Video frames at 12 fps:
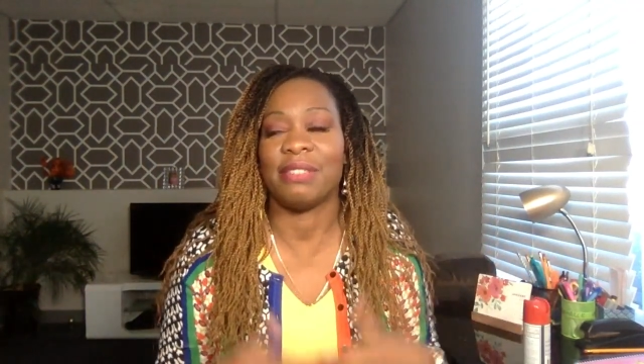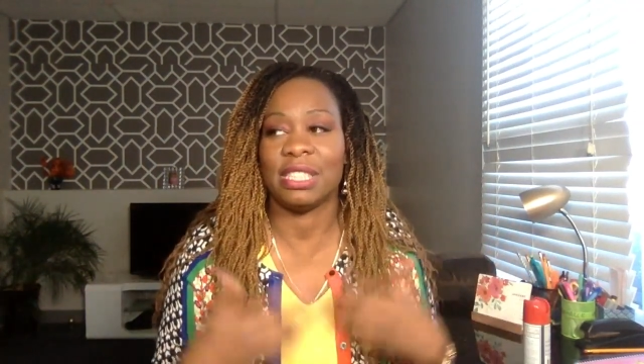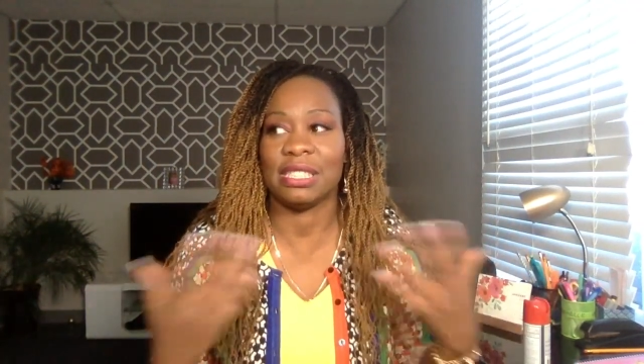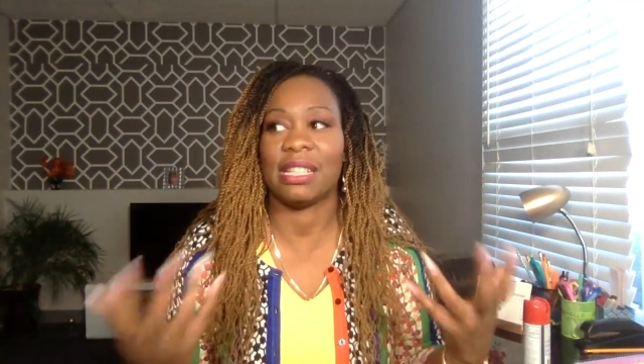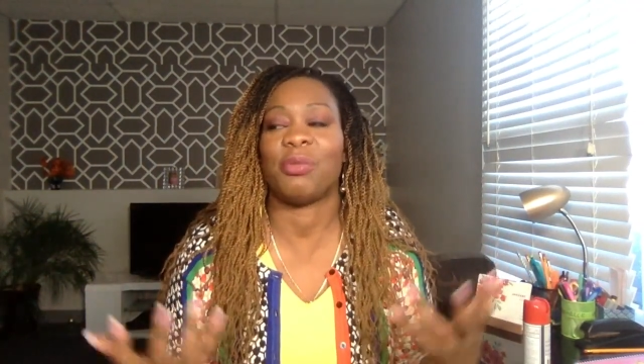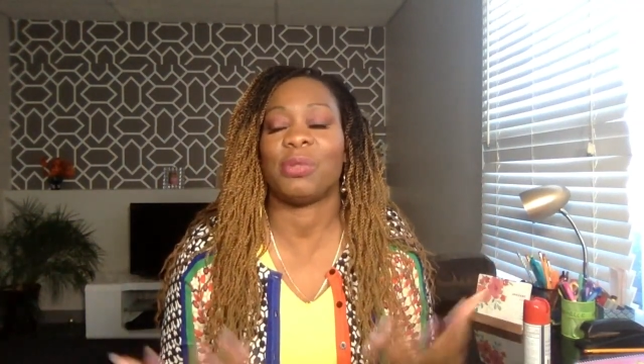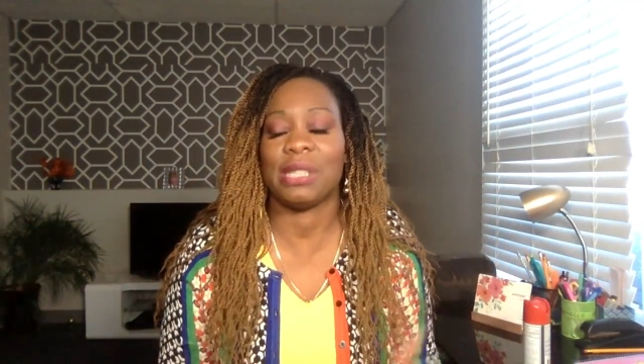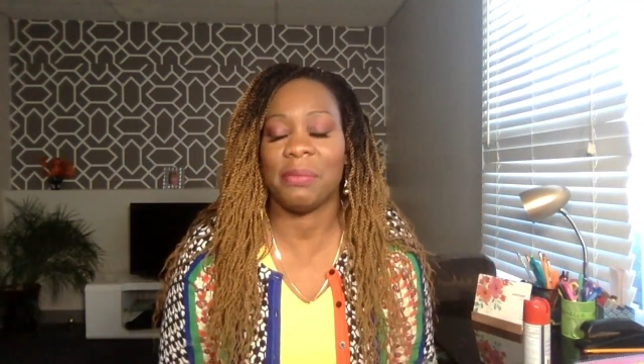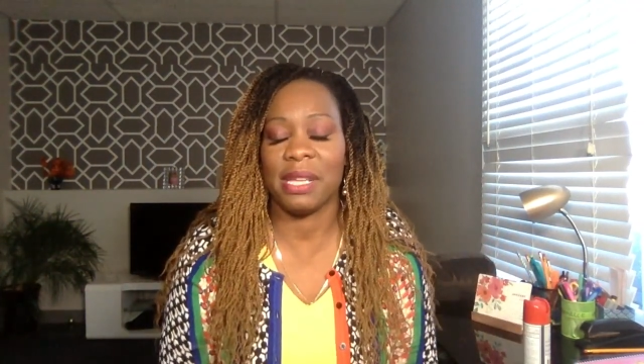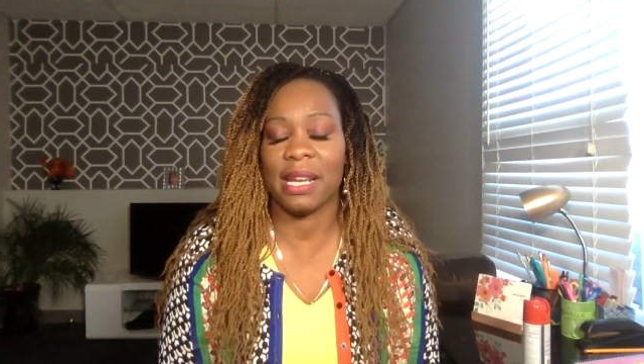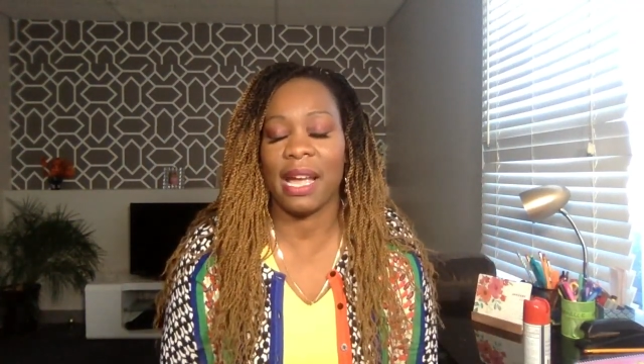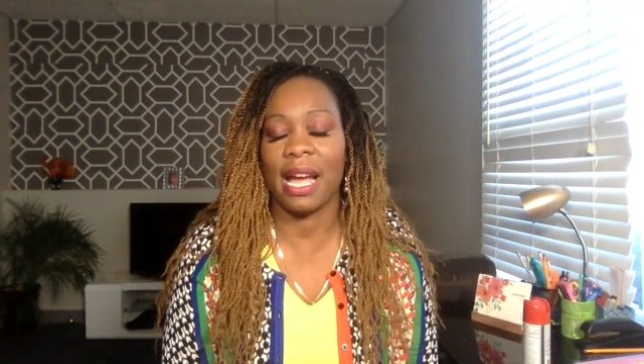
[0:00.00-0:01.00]
Which is
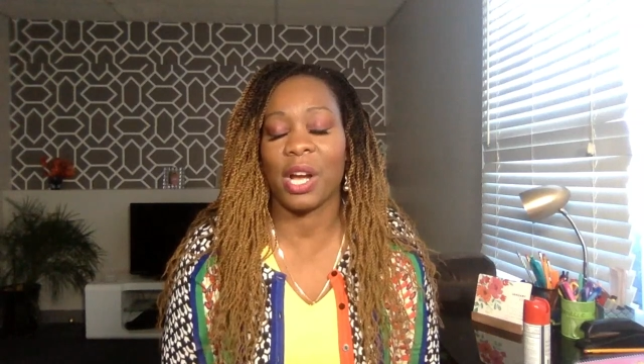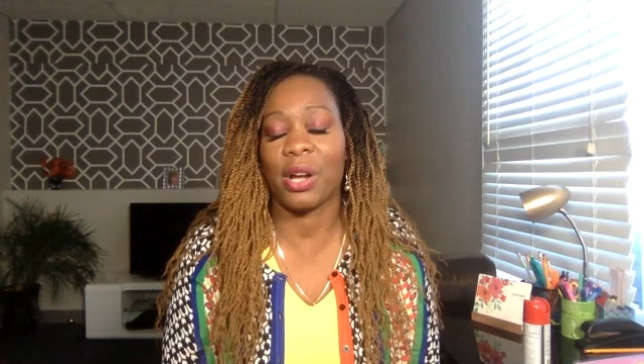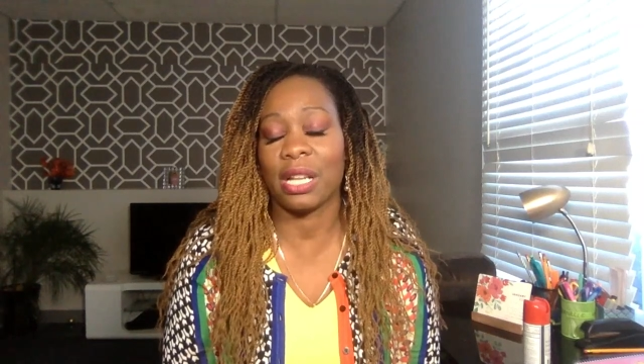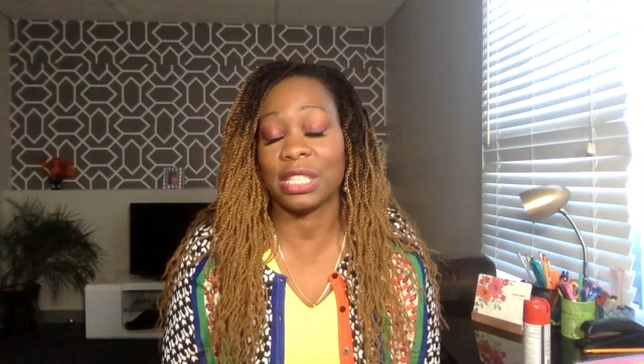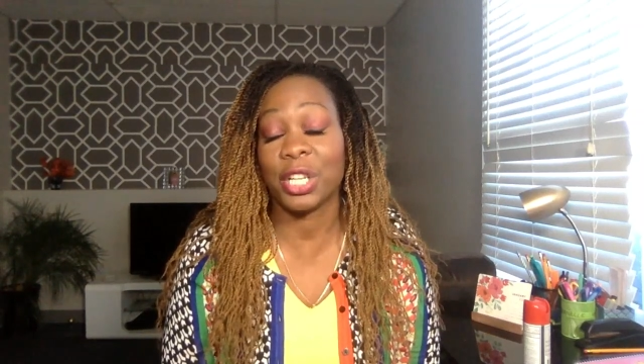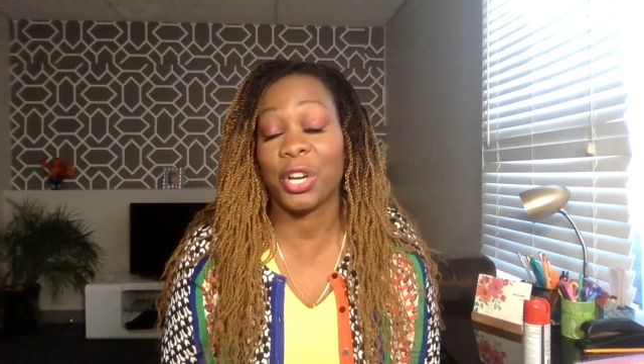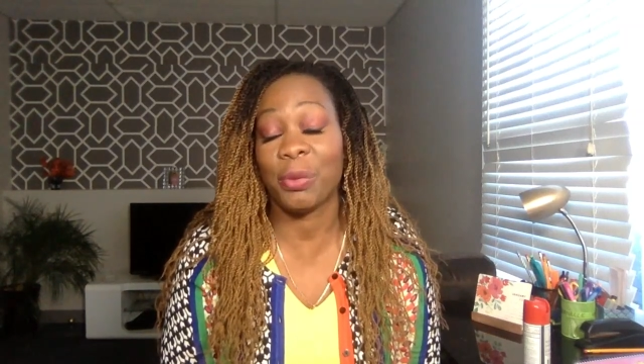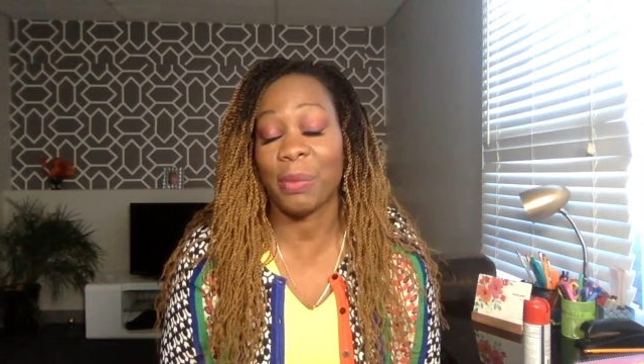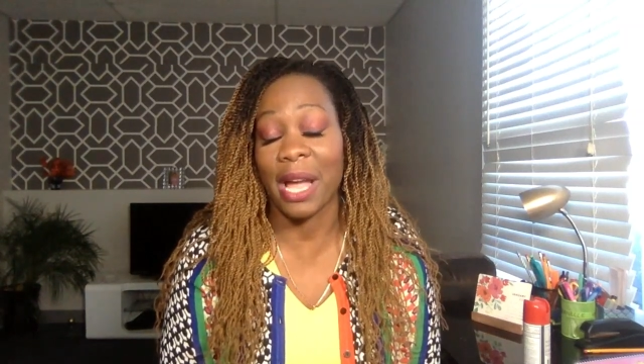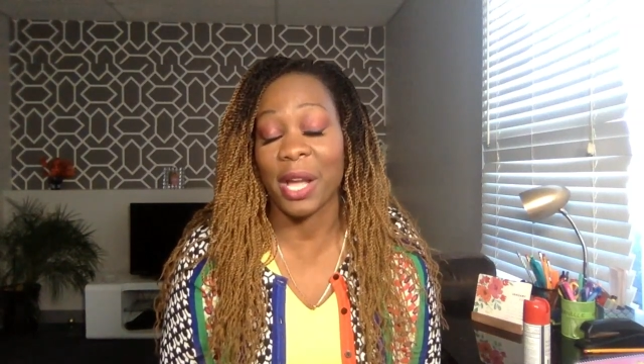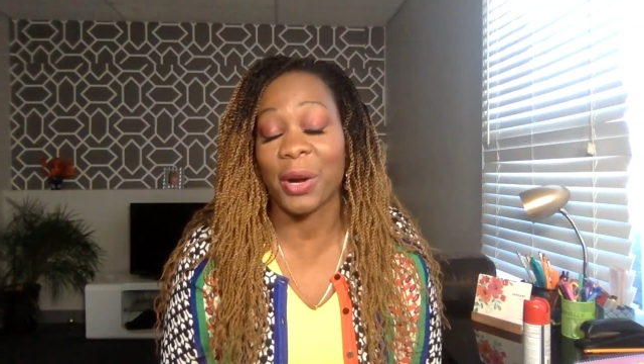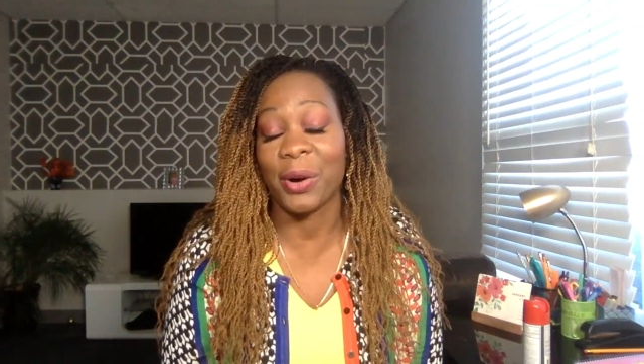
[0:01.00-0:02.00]
something I, a term
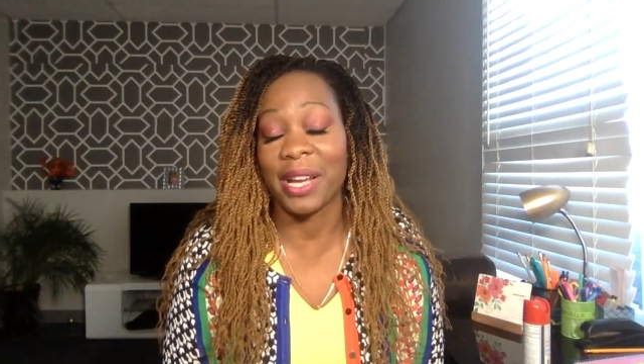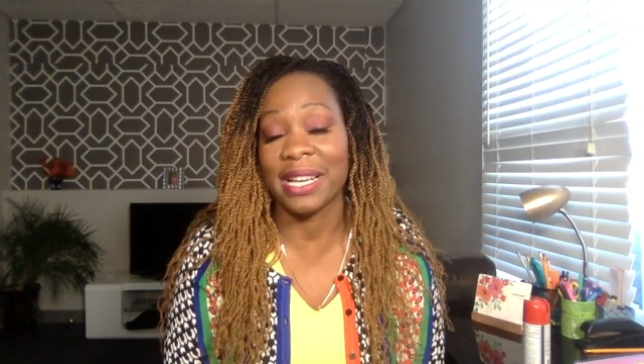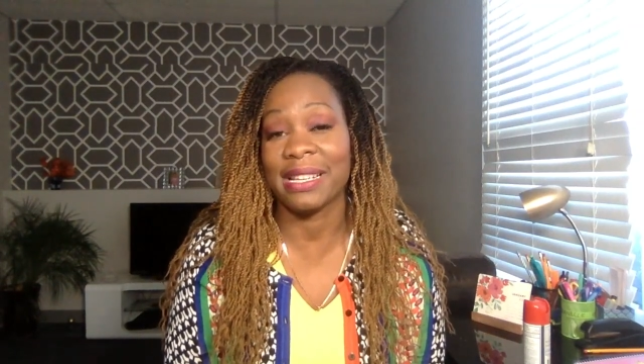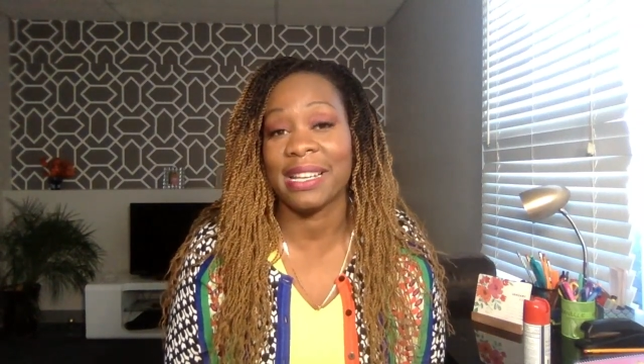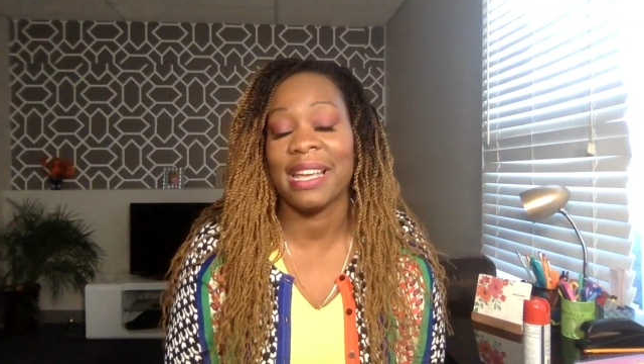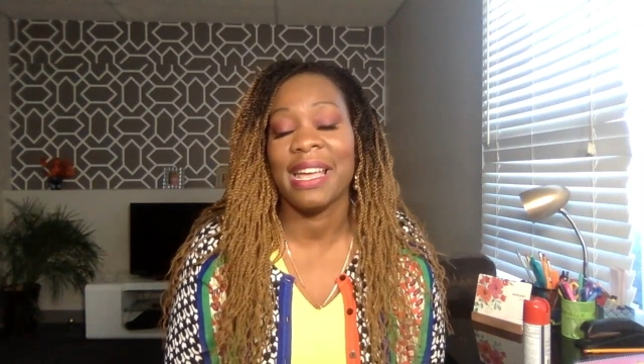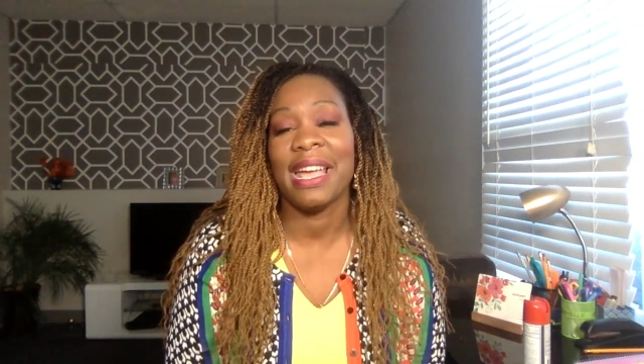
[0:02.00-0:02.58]
I coined